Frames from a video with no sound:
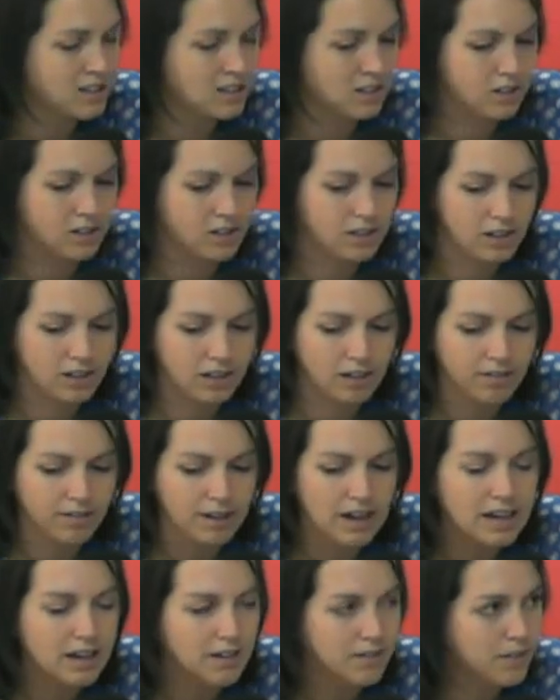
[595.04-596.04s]
So if
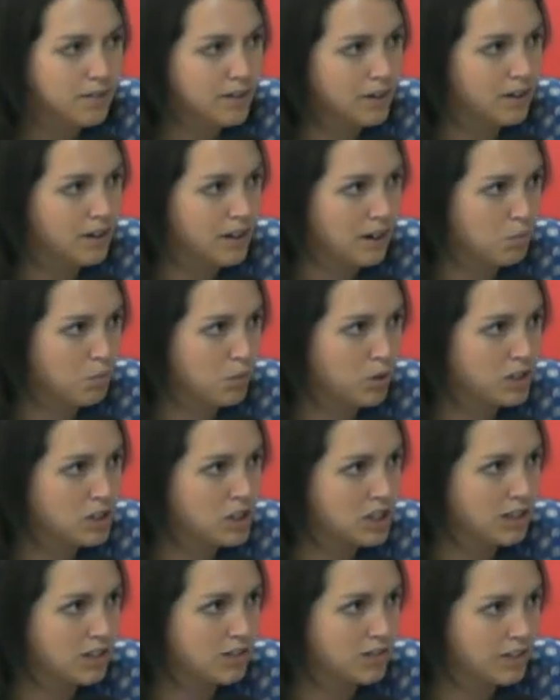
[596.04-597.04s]
I have a phone, I'm
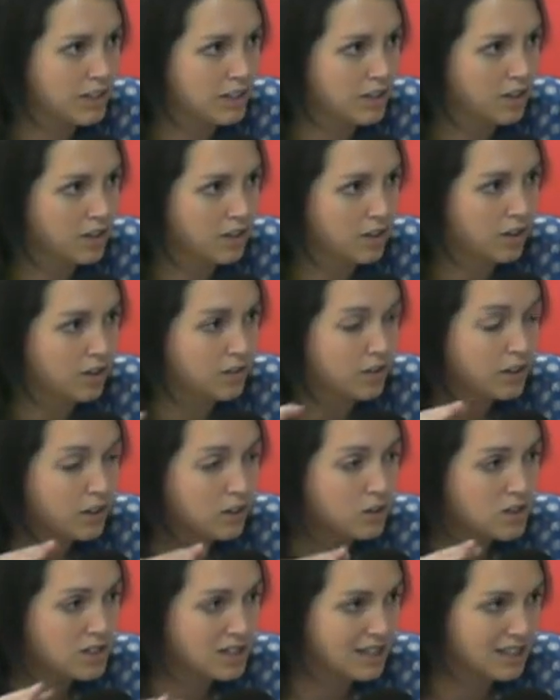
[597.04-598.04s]
watching a video of
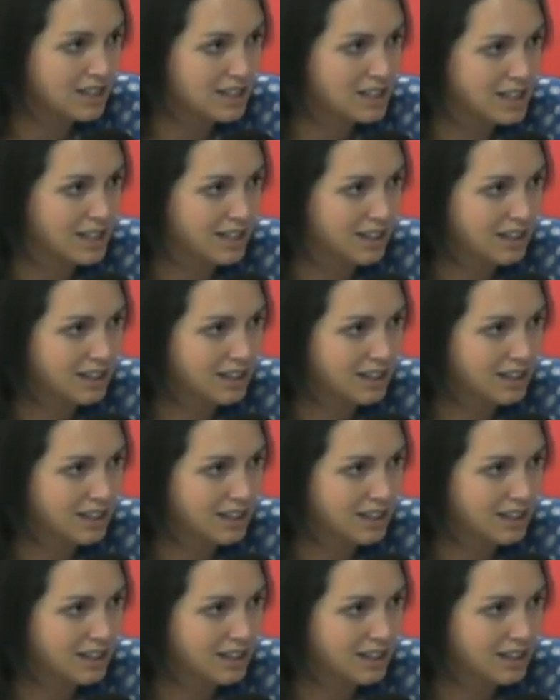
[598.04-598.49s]
you teaching.